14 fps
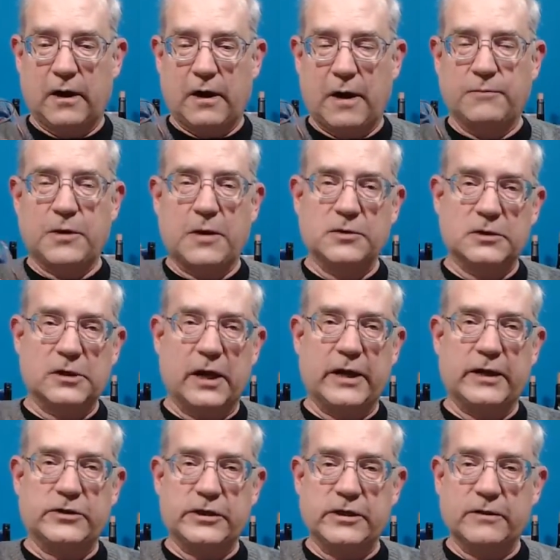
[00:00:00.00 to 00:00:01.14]
just glad to
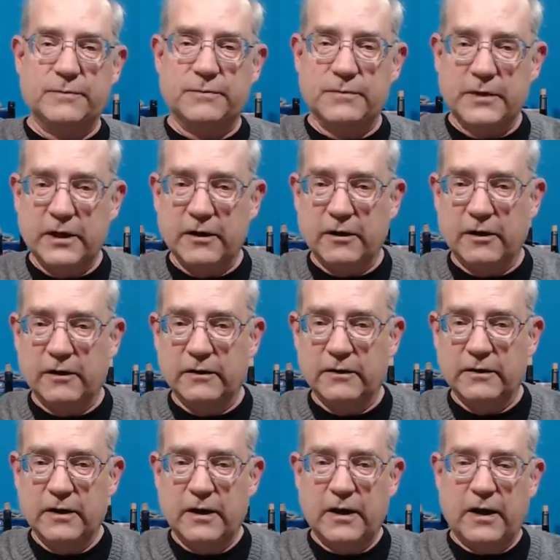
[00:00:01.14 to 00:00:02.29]
see them here.
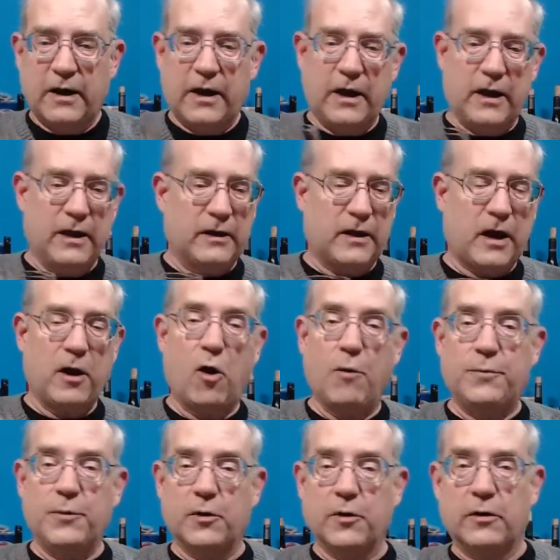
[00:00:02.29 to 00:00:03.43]
And I hope
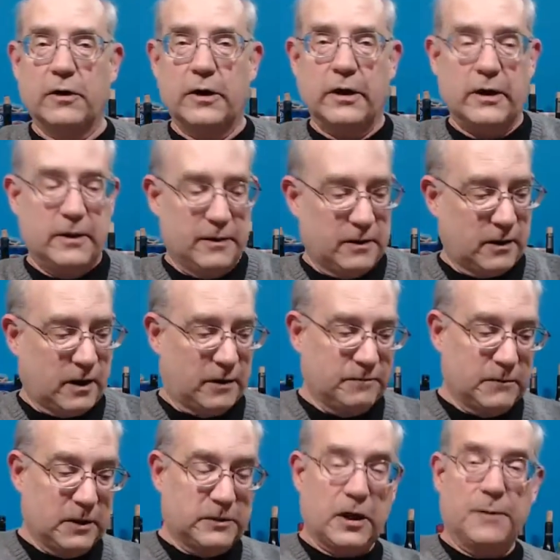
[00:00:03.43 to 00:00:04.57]

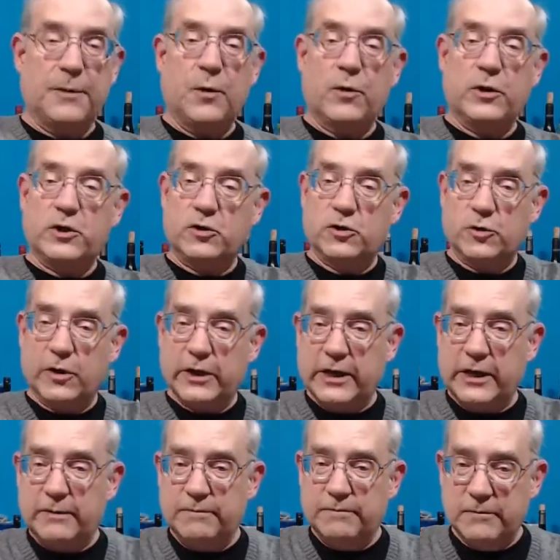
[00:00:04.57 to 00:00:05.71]
tell me what you're
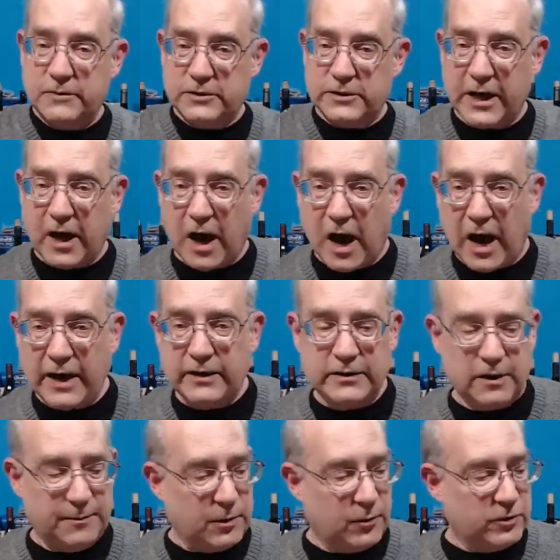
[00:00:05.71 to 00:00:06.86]
drinking. Say hi.
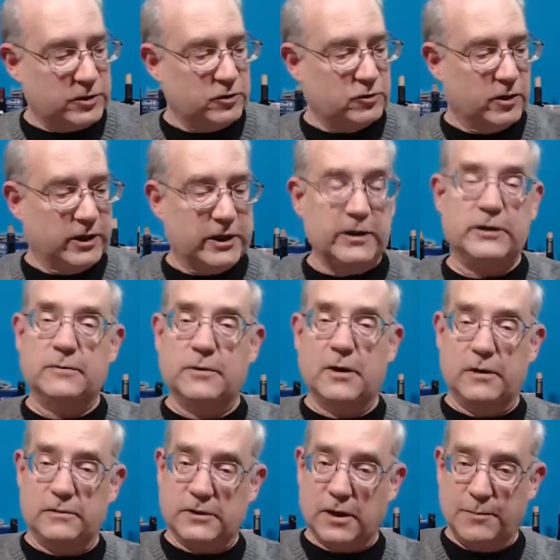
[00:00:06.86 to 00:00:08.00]
Tell me what you're drinking.
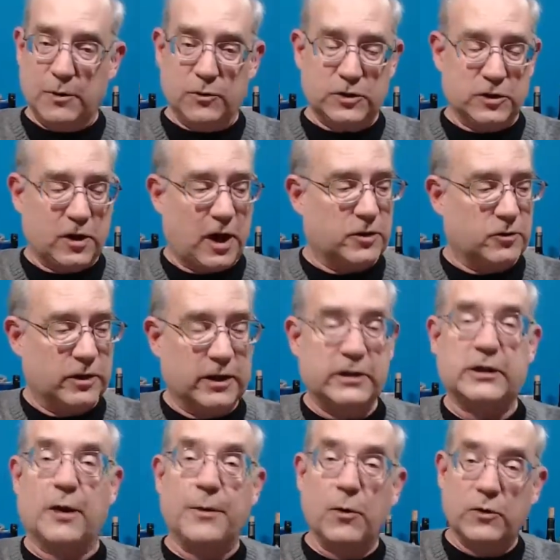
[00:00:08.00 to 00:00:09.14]
Tell me what you're not drinking.
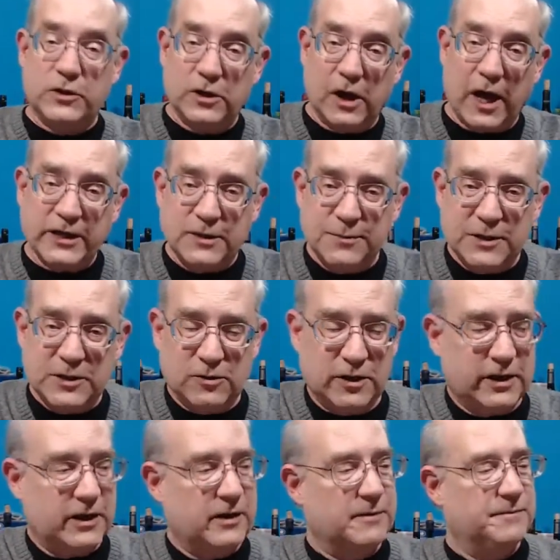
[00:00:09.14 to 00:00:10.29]
Tell me what you like to be
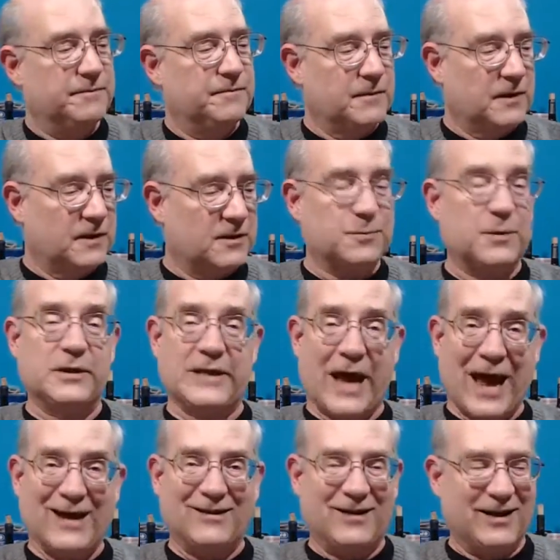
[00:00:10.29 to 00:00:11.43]
drinking. It's my
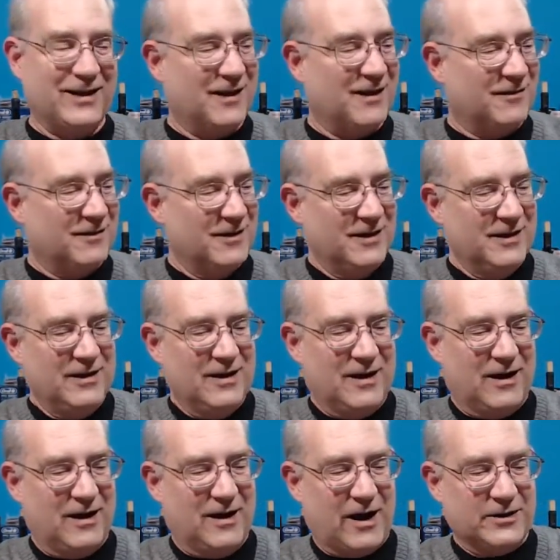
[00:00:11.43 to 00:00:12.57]
tagline now.
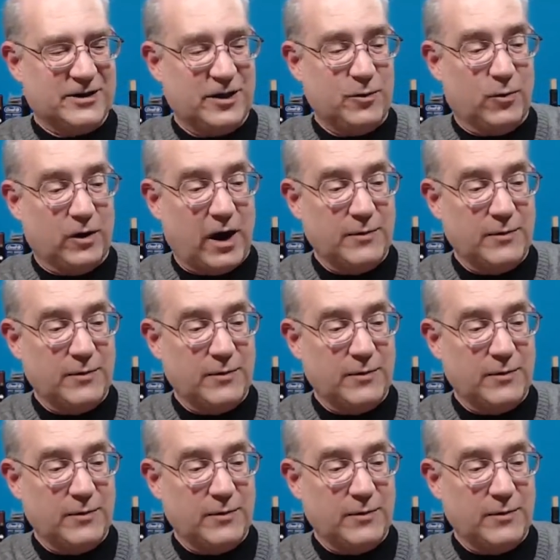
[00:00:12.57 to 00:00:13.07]
I'll tell you what I'm